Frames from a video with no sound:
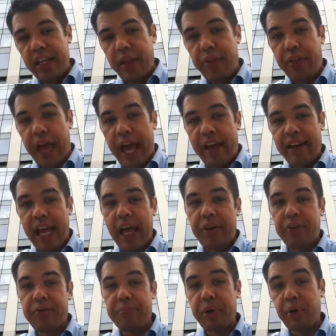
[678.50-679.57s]
that
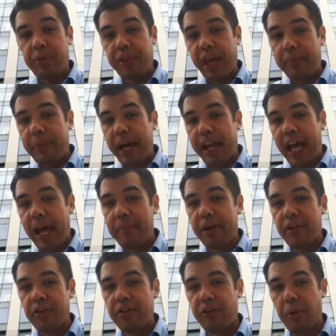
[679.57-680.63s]
has built that bad habit,
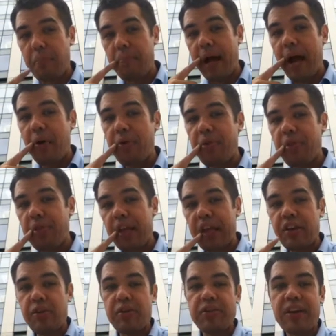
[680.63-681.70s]
it is your mouth
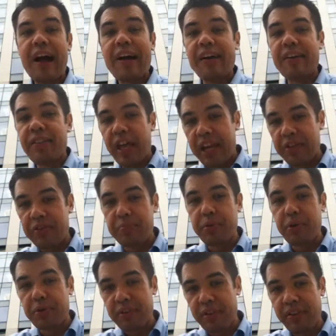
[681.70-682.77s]
and your tongue that has
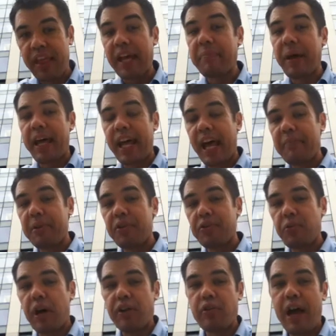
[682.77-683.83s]
built that bad habit as well.